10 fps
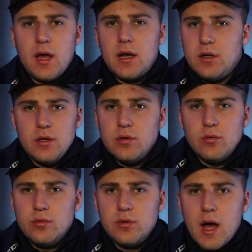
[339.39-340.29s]
and
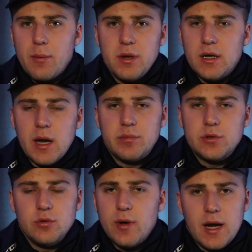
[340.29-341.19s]
you not being able
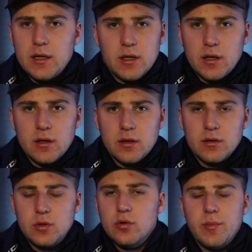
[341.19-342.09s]
to do anything
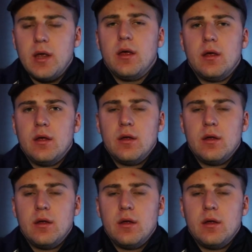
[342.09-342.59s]
to me